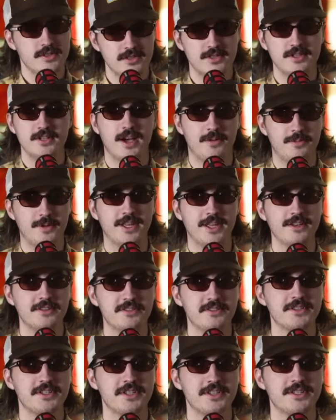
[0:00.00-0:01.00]
I'd be
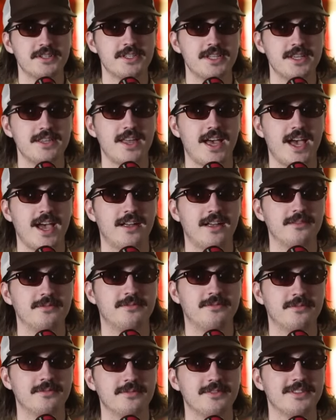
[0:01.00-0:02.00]
interested to see that,
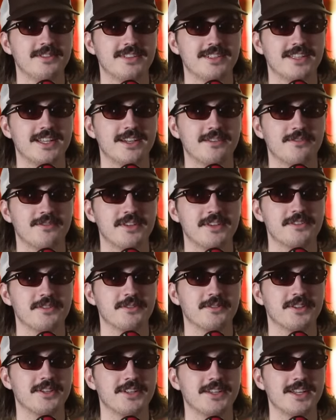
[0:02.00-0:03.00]
get a
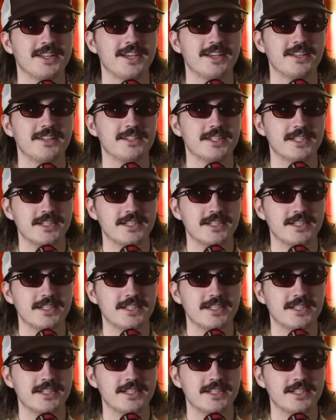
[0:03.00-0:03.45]
visual on that. Yeah,